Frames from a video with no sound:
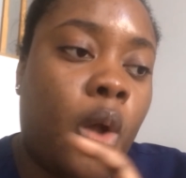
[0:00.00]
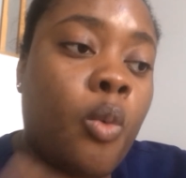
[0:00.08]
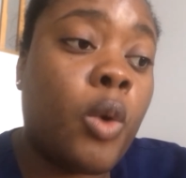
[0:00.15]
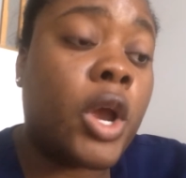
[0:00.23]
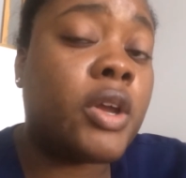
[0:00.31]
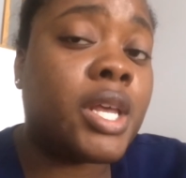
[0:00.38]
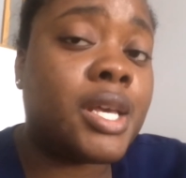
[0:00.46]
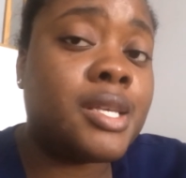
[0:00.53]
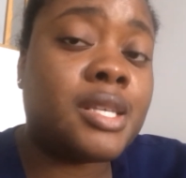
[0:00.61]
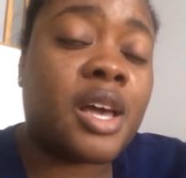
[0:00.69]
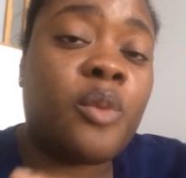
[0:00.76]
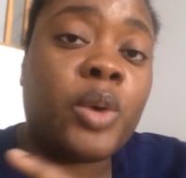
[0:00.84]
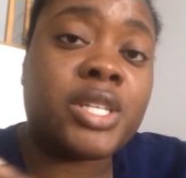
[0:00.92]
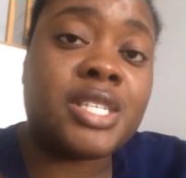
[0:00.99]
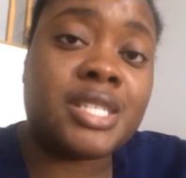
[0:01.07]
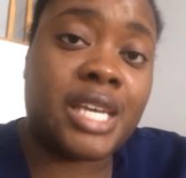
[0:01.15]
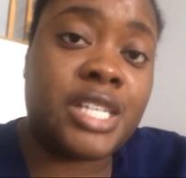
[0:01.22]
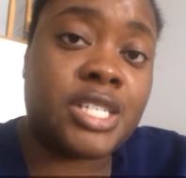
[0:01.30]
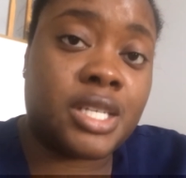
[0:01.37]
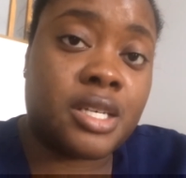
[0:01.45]
where it is and what
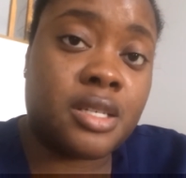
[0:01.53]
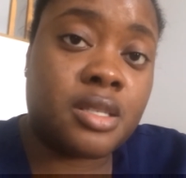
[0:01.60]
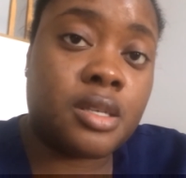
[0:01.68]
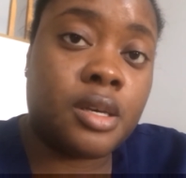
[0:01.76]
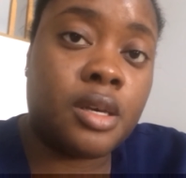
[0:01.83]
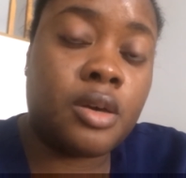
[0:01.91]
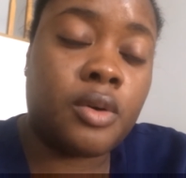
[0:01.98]
stage it is.